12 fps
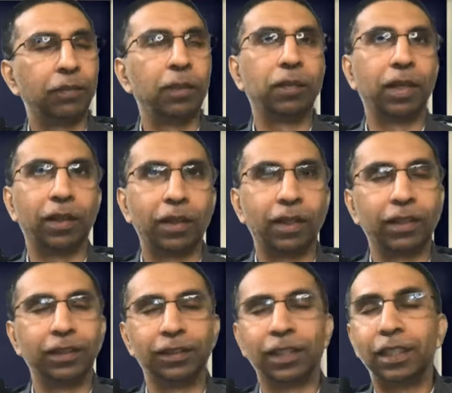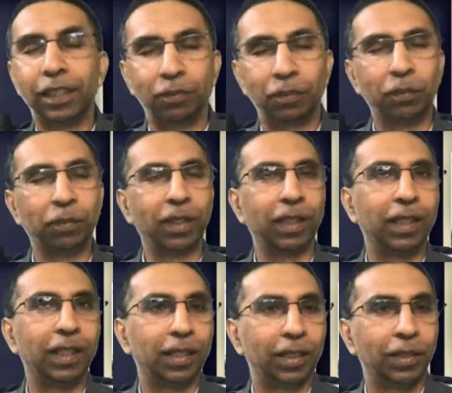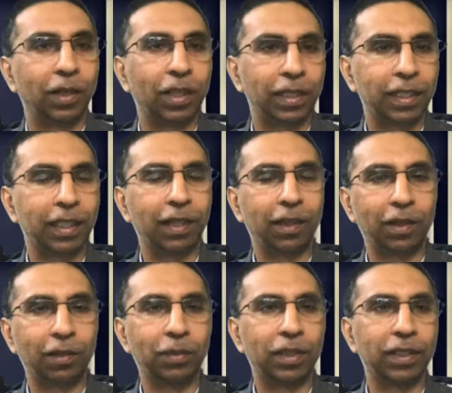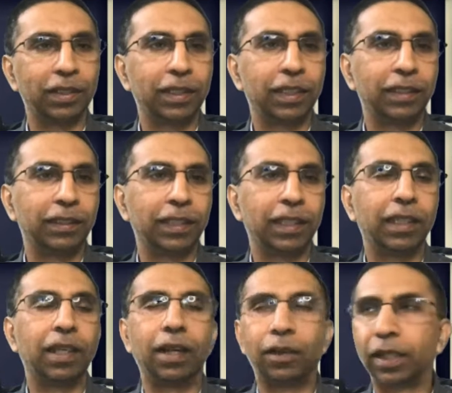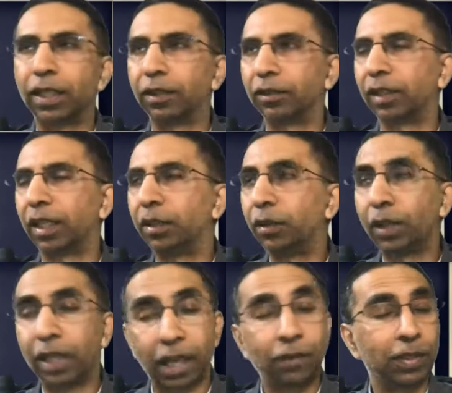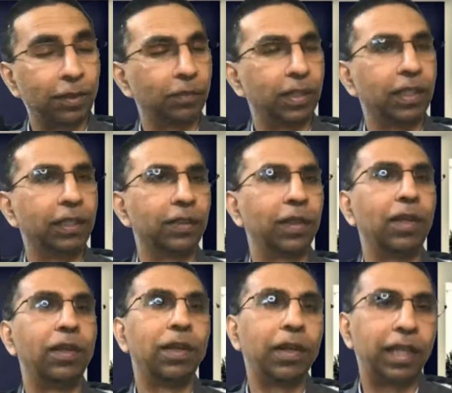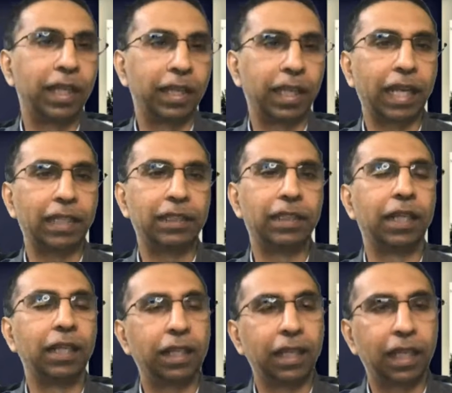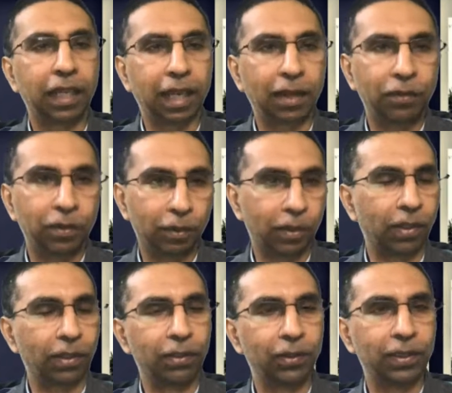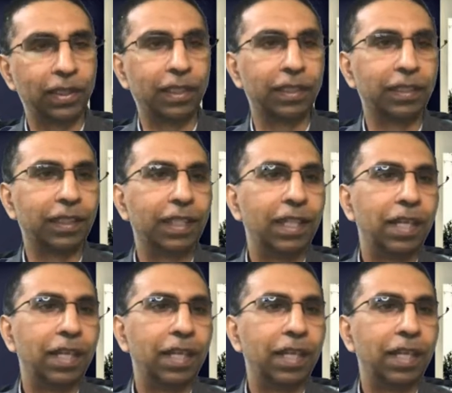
people or general people, not serial entrepreneurs, they say, okay, I don't have something, so I will not take action until I have all those things.